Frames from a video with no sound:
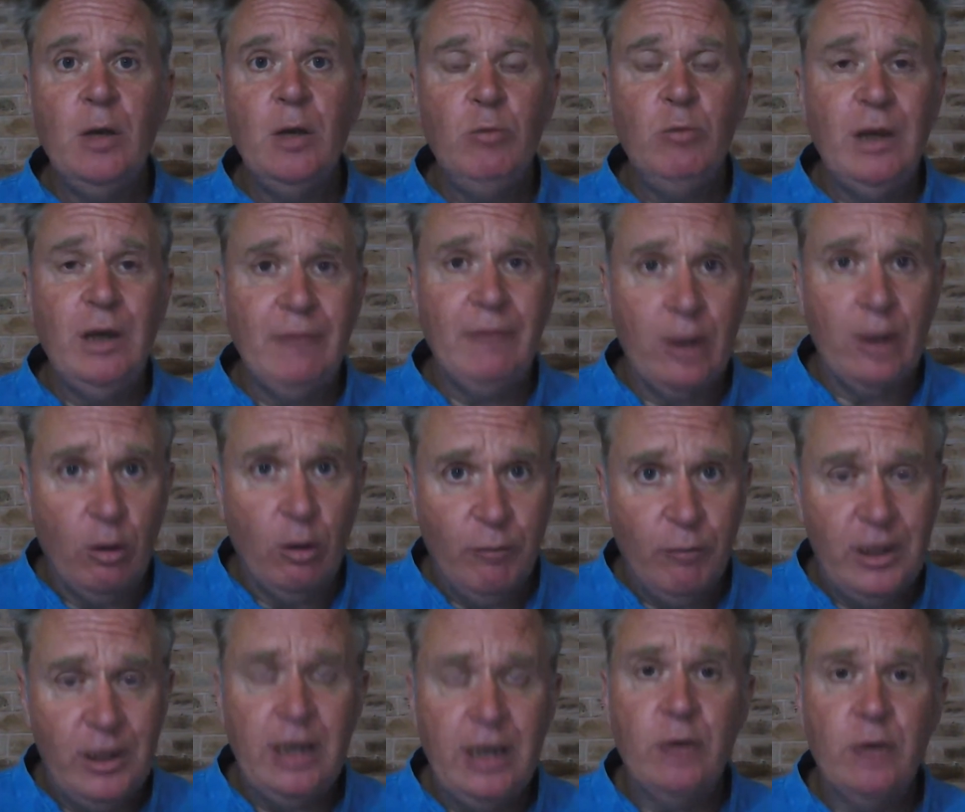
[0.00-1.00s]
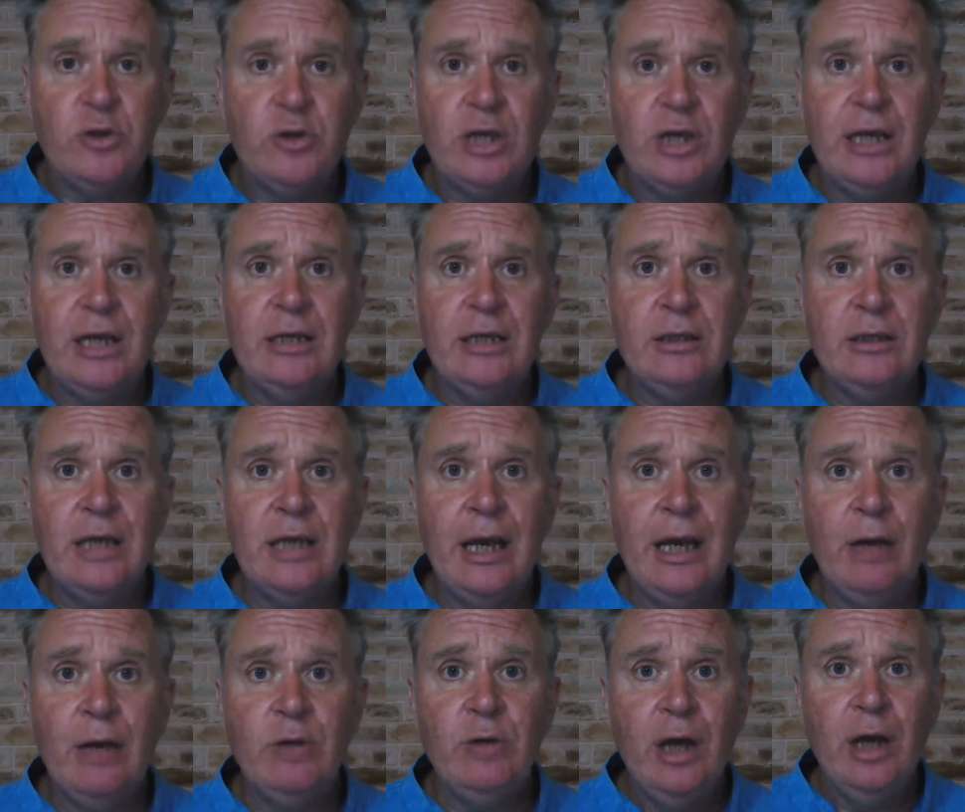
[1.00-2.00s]
We have had our videos taken
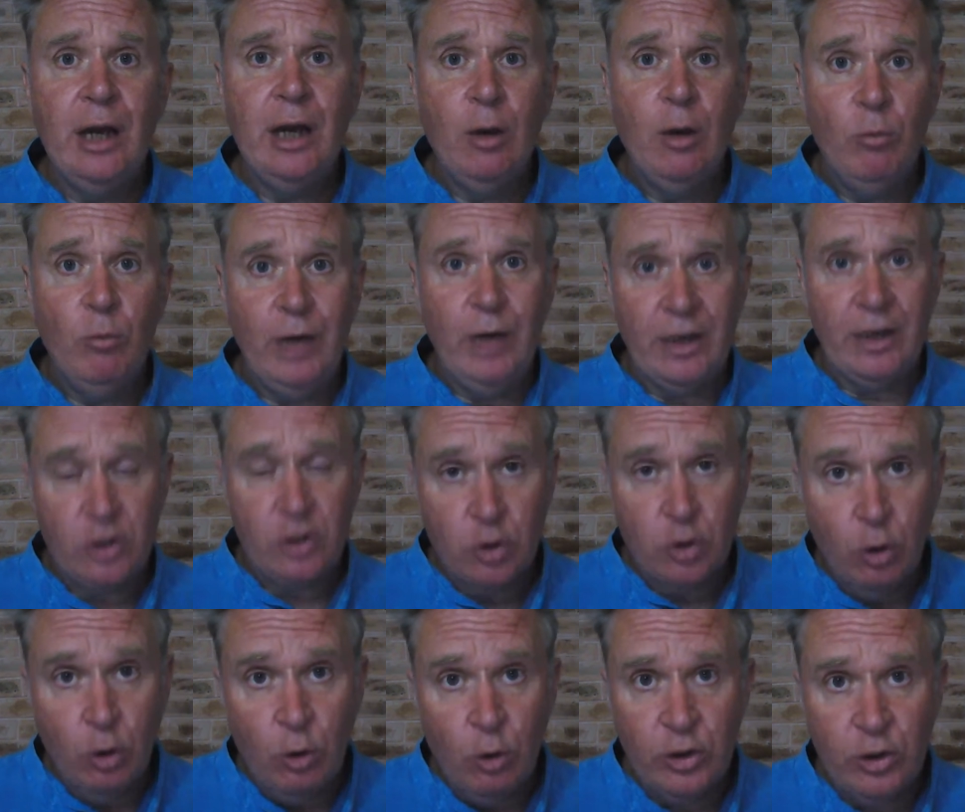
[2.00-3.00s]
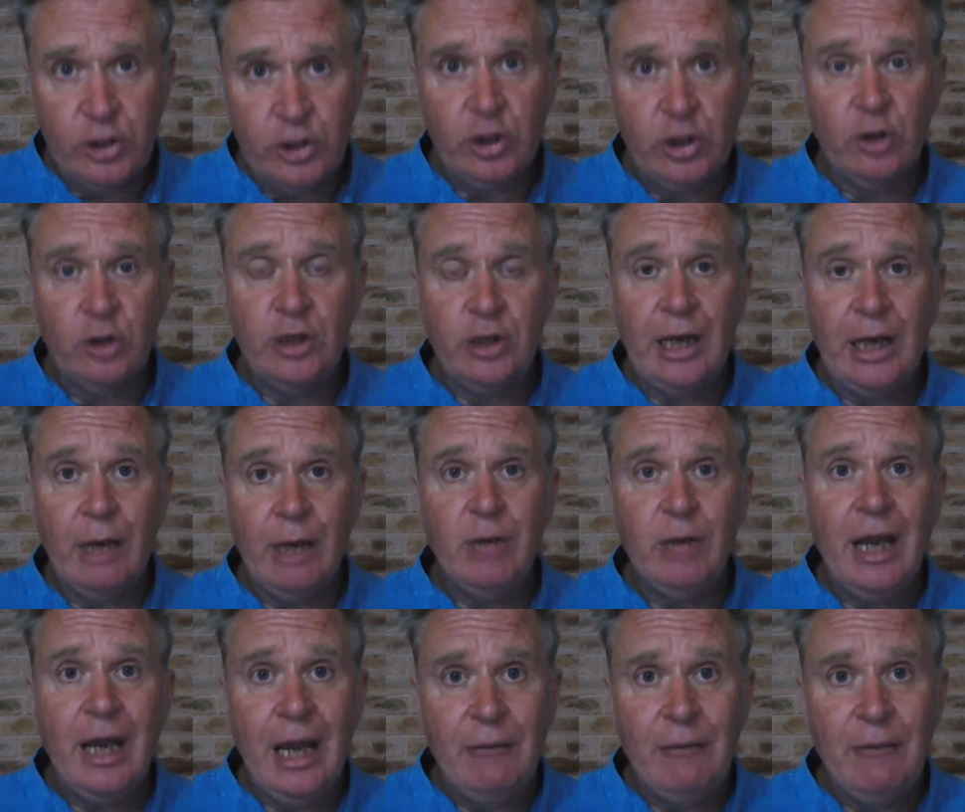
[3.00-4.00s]
down. We had talks shut down.
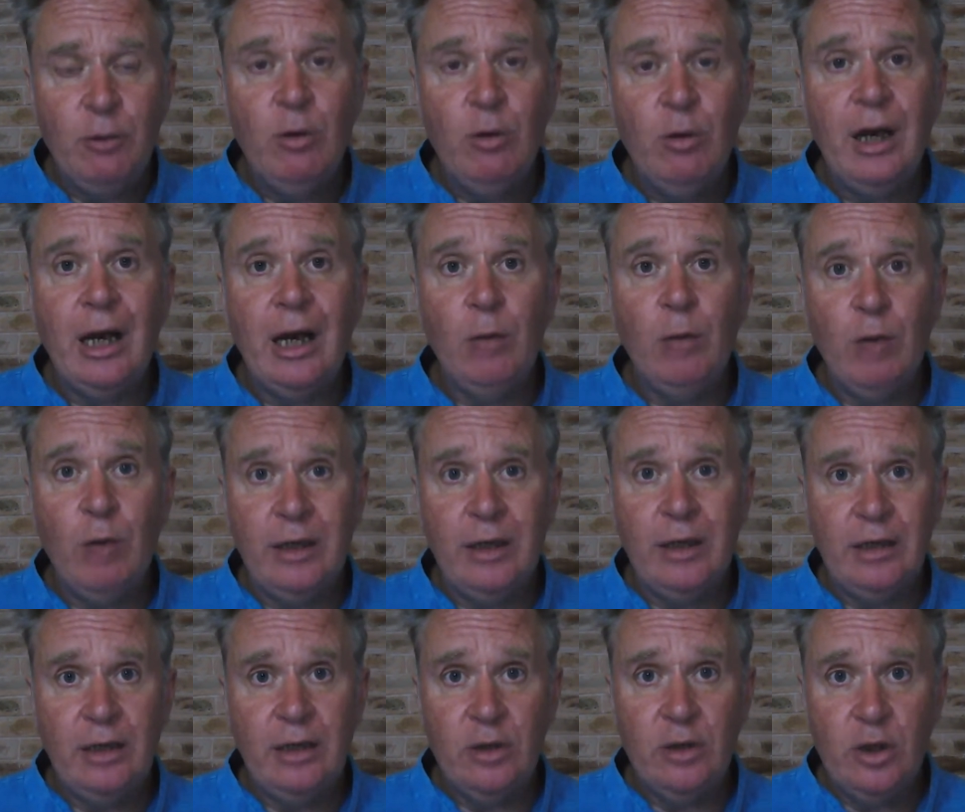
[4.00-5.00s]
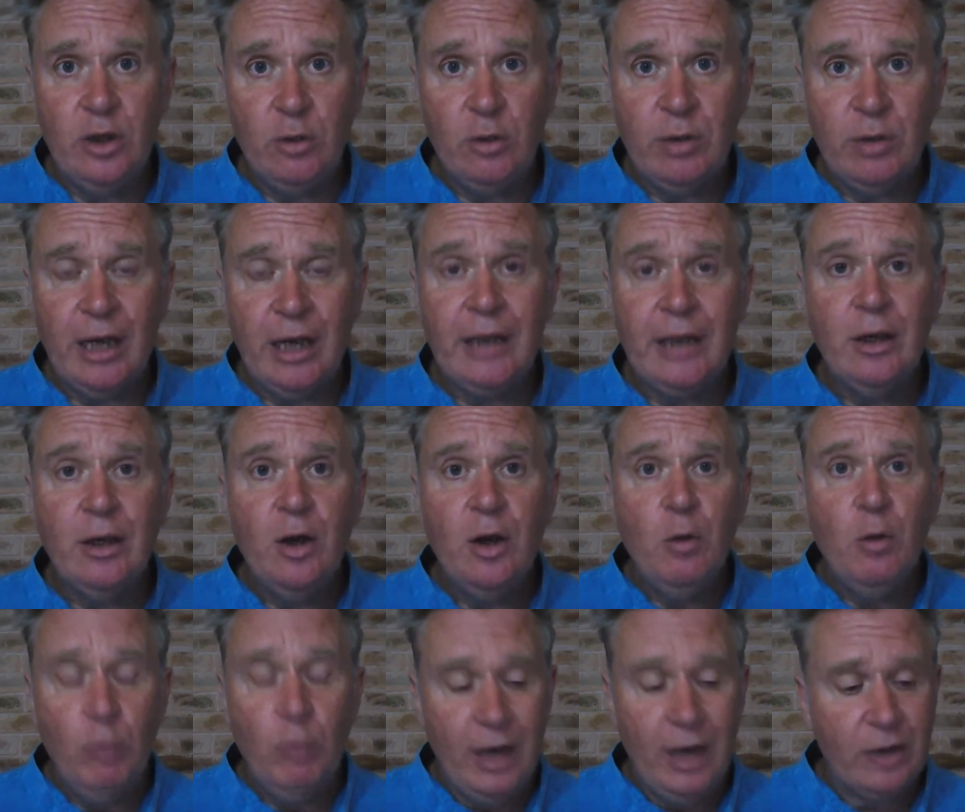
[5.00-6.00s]
Everywhere I went in the UK,
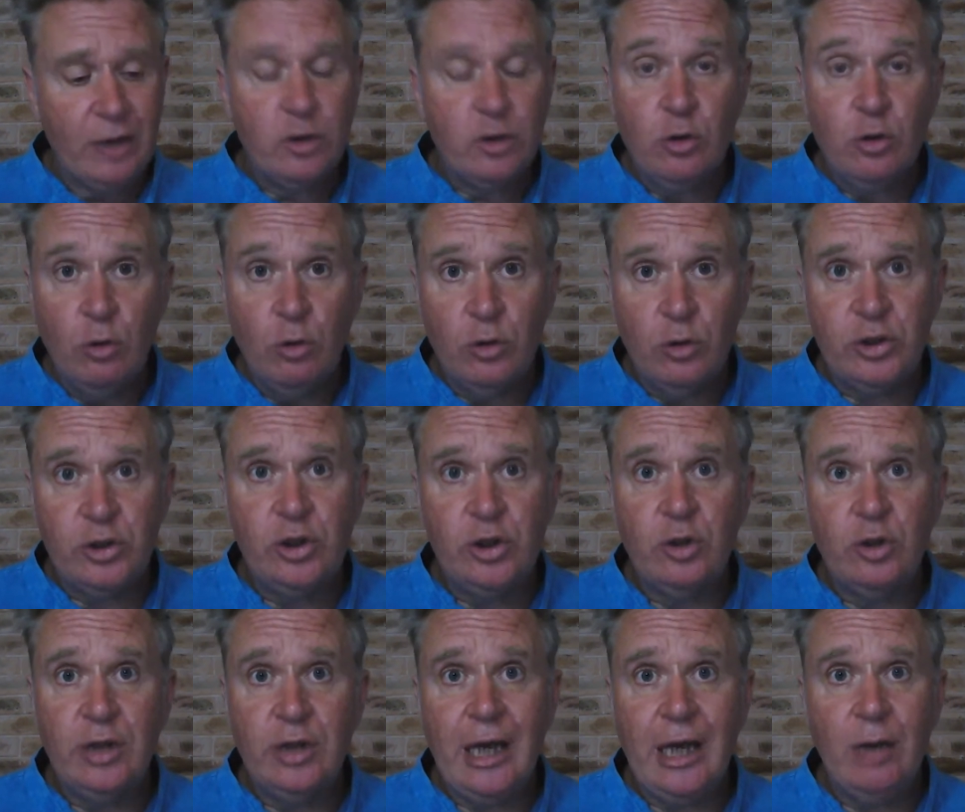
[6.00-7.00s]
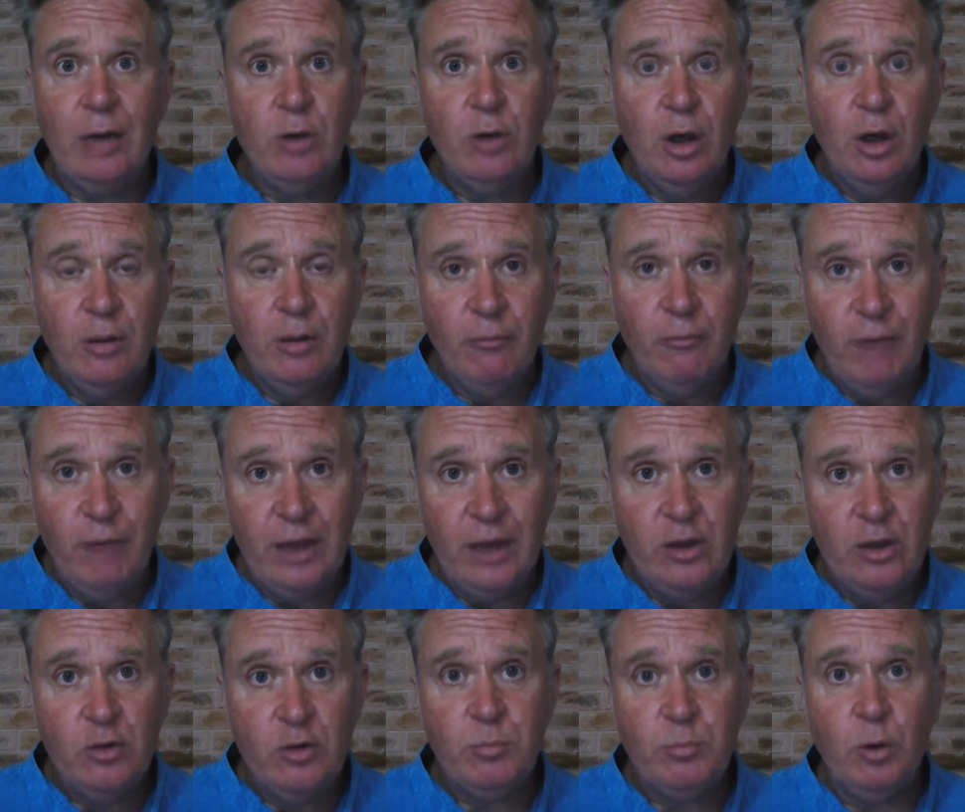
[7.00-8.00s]
we had talks shut down,
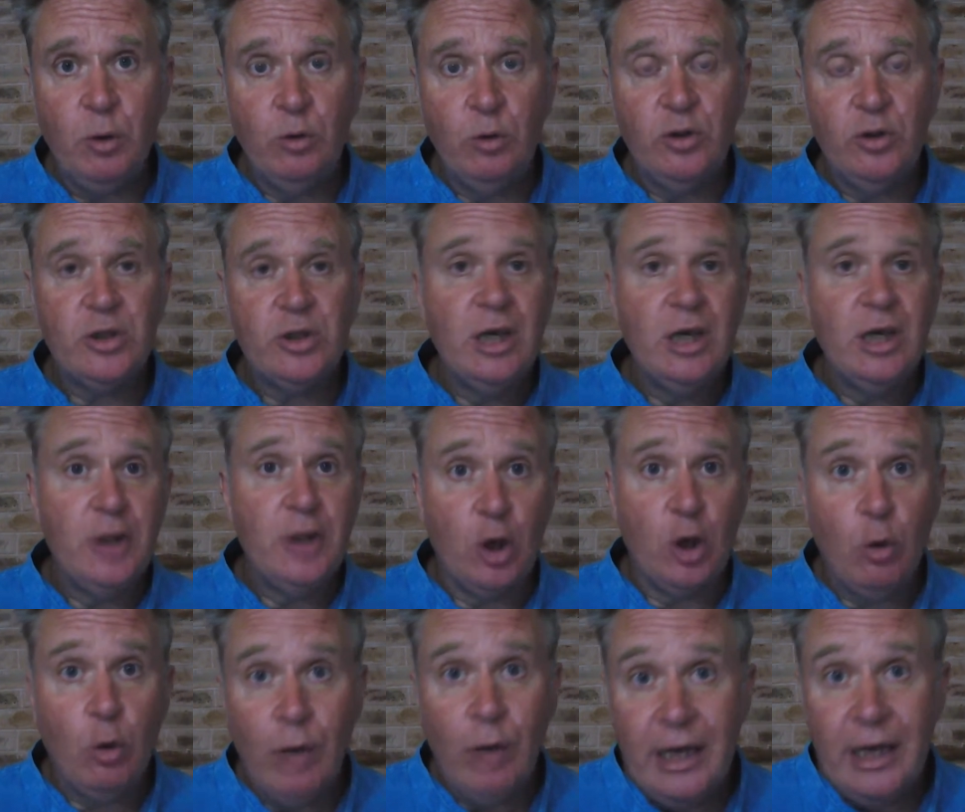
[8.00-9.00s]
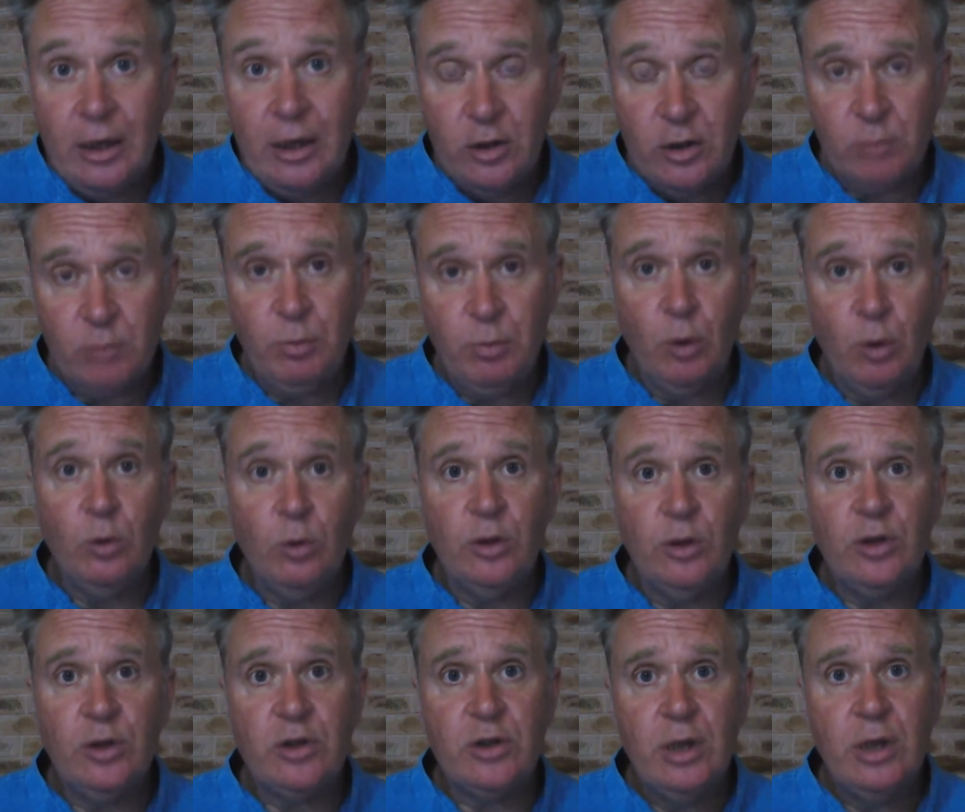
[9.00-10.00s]
venues pulled us, the Quakers pulled
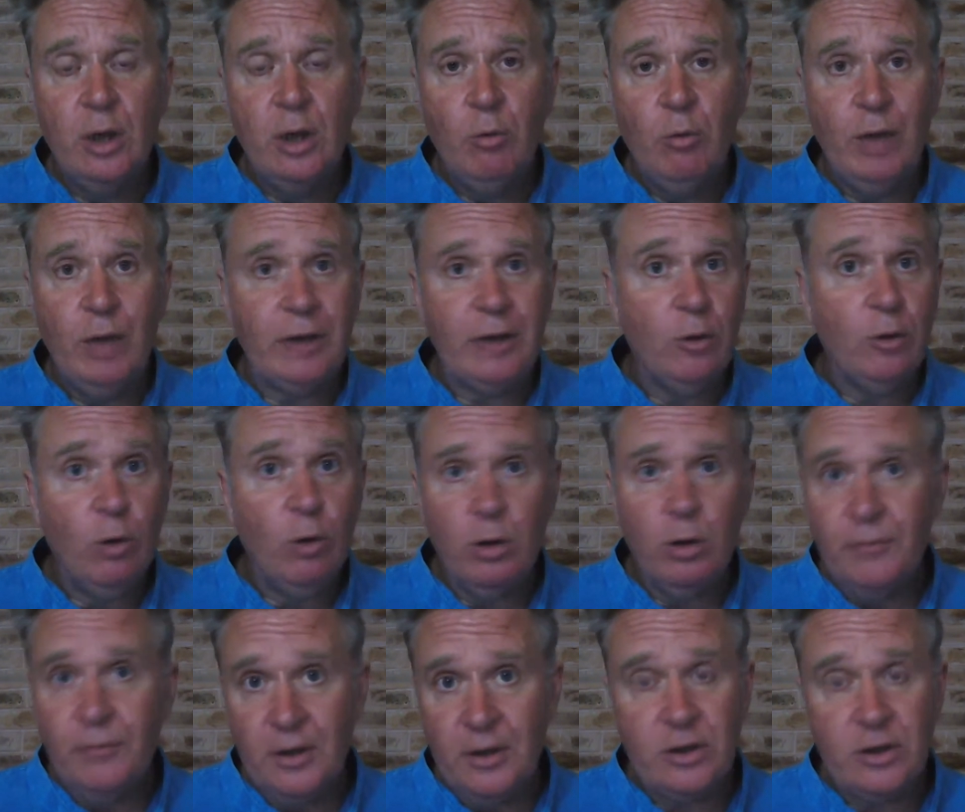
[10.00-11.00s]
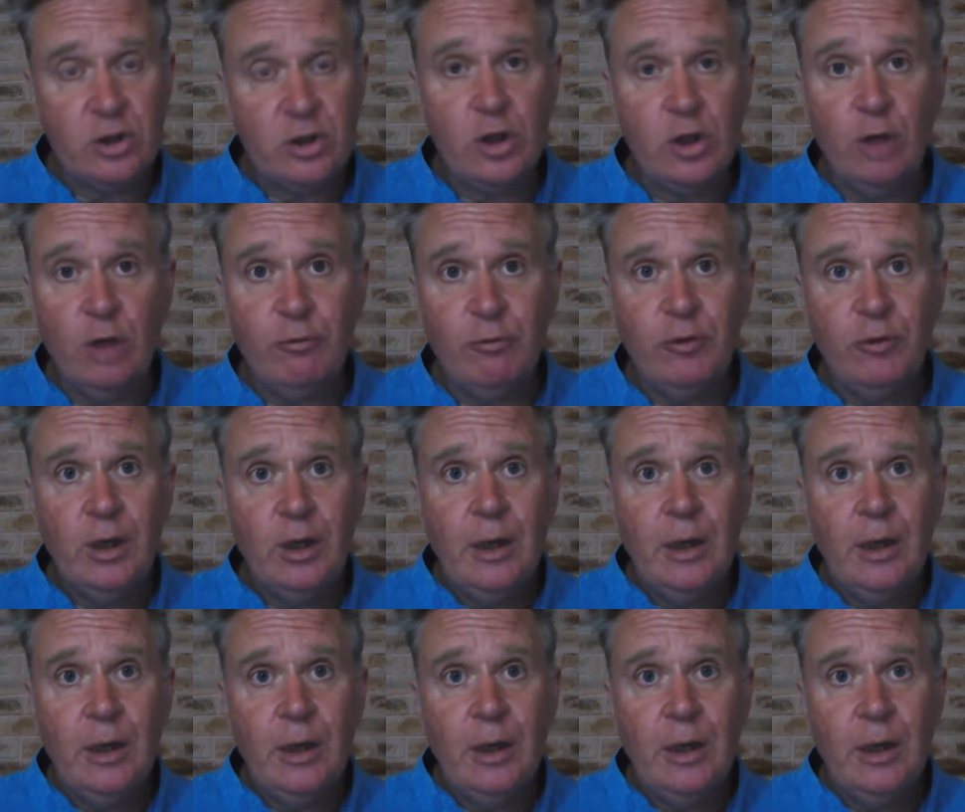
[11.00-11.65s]
us. We had all of this stuff